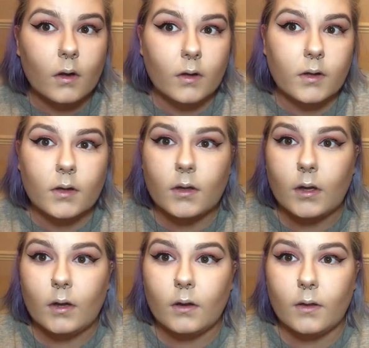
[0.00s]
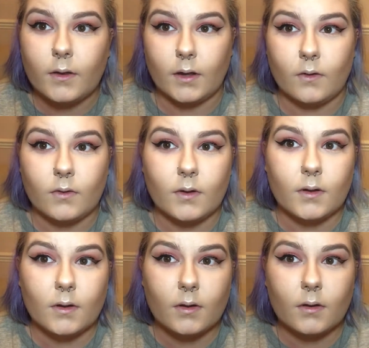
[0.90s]
As you can see, like the
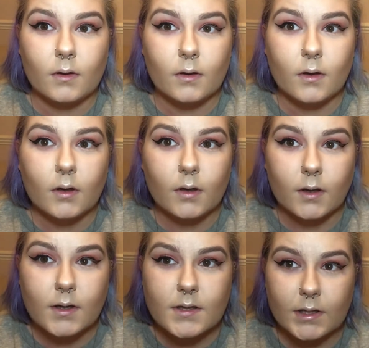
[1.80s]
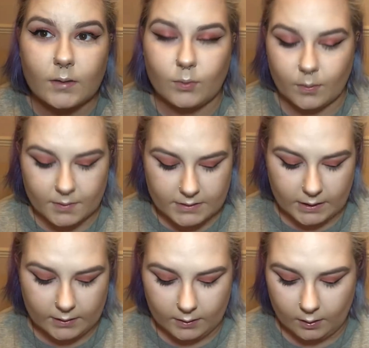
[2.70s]
difference. You can see them while we're
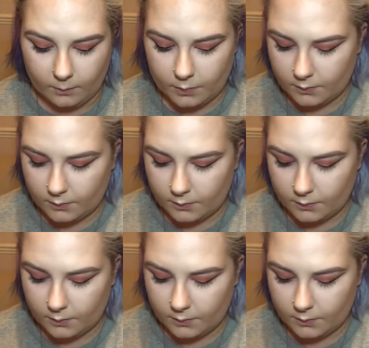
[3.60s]
standing up.